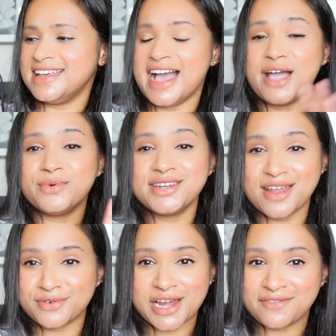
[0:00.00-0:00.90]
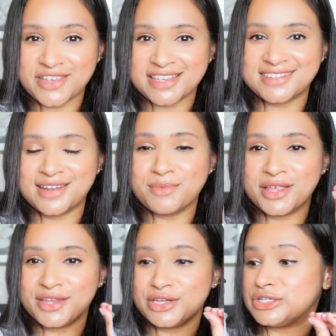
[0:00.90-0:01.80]
I would never have guessed in a
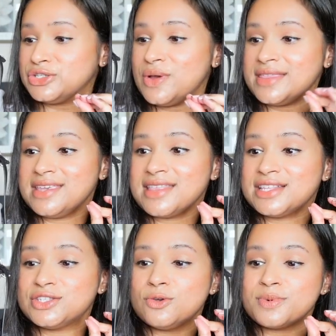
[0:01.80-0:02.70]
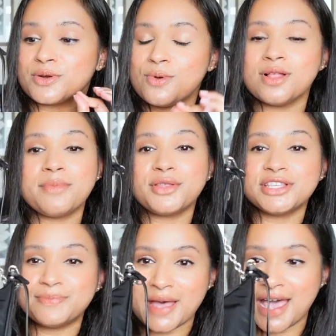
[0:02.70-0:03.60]
million years. So I think that's super cool about
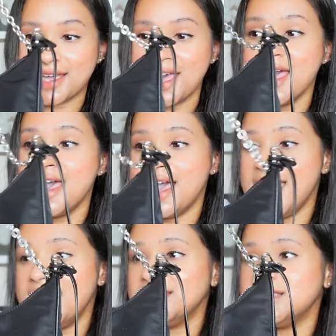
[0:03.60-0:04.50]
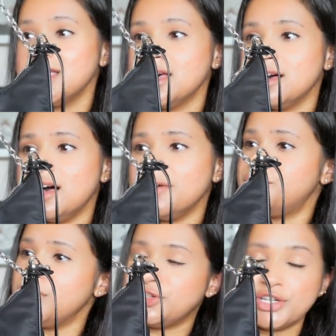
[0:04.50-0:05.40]
this bag. And
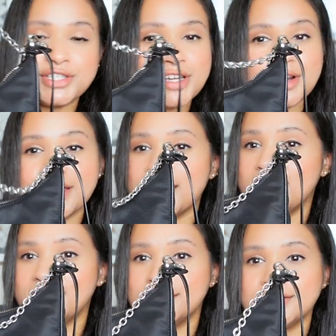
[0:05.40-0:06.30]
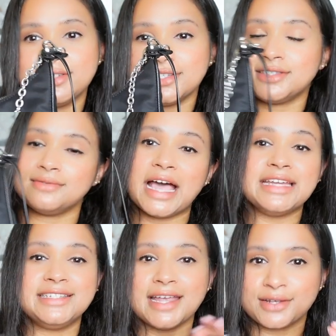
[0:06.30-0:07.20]
features are again just
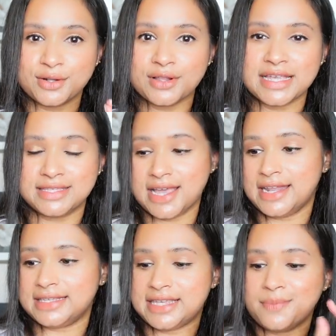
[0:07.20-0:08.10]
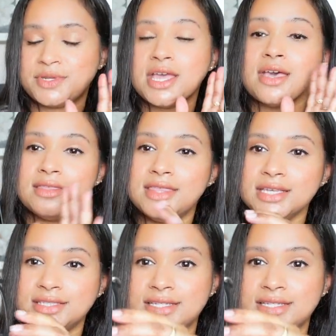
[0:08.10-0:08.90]
identical as that, except this